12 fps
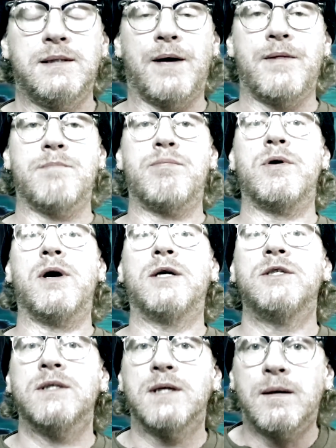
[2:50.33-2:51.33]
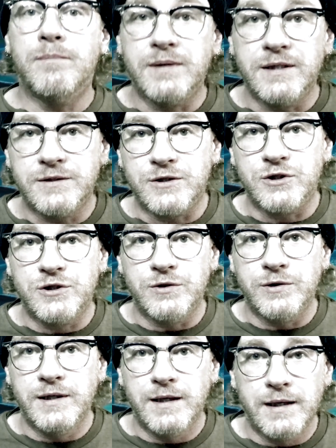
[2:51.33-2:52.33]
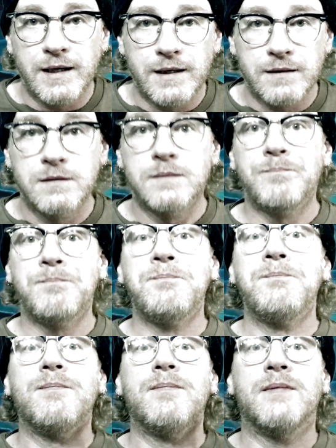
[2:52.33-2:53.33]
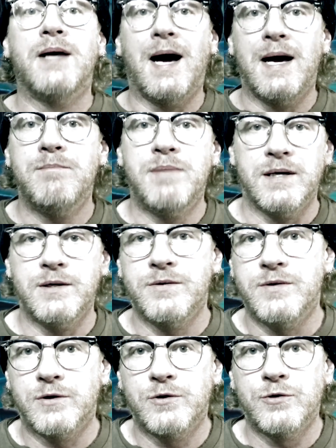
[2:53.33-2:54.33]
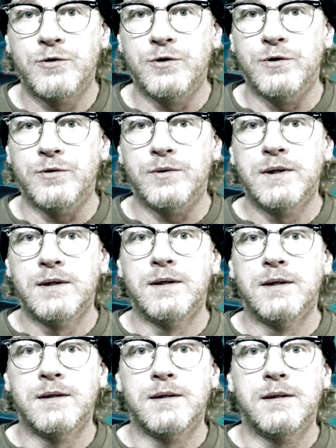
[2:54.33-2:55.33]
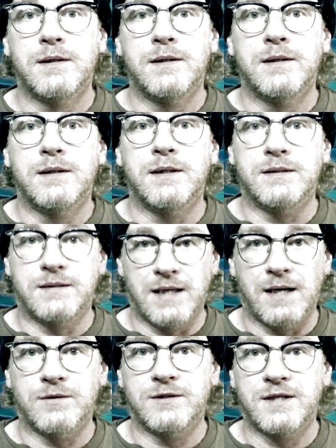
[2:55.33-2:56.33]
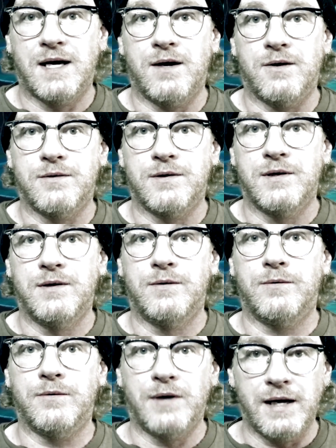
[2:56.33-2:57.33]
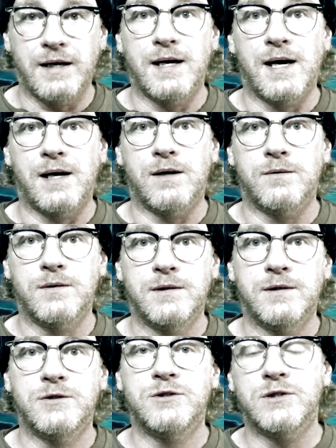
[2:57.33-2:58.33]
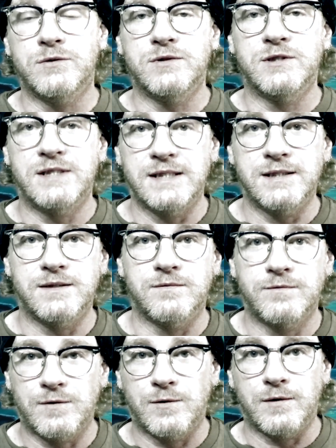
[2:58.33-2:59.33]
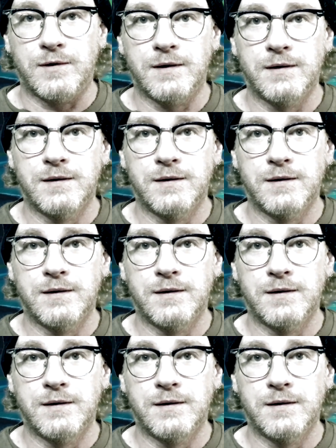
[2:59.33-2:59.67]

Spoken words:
Now that production companies are shooting again, I bet you the crew is down south right now shooting season 4.